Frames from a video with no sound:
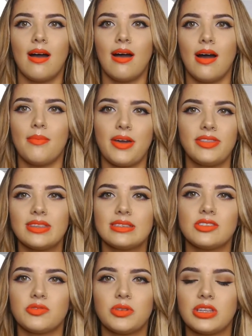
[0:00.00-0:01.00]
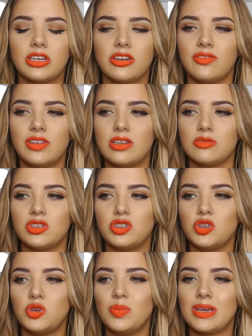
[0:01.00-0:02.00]
um, I think this is a really good video to
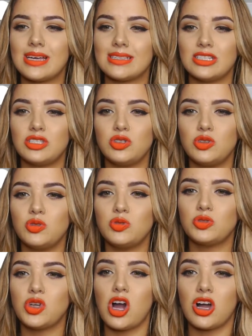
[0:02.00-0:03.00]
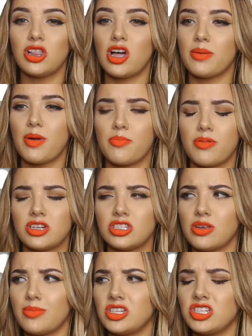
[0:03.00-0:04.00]
do because I do talk a lot about
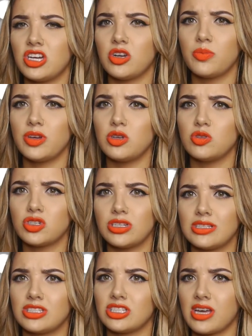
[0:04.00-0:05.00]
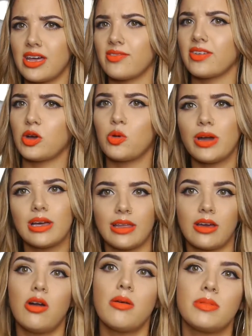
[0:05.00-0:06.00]
brushes on my channel, but usually it's just kind of like quick,
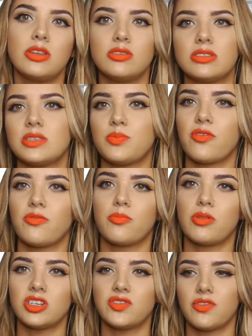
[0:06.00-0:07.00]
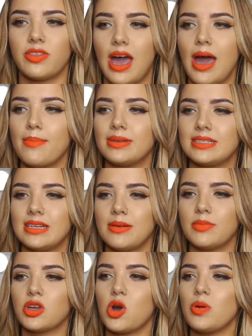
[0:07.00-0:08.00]
like, oh, I'm gonna use this brush for that. But today
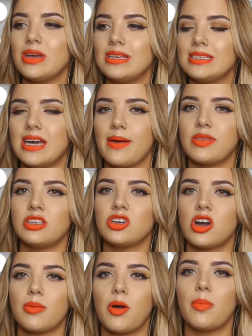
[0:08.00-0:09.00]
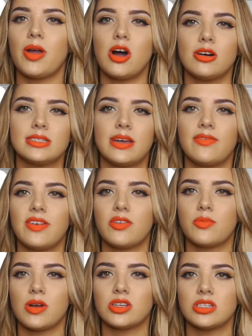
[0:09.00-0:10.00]
I'm gonna go in depth and talk about my all-time
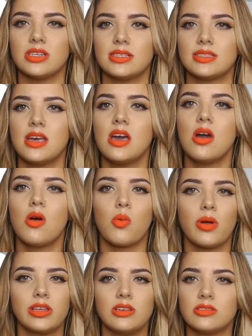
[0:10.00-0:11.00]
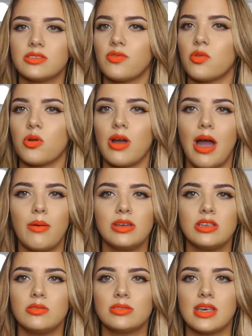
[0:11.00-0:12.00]
favorite brushes, what I use them for, how I
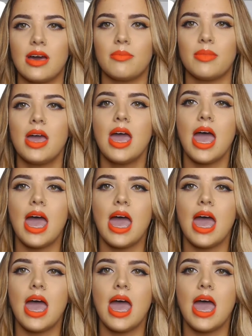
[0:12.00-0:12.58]
use them.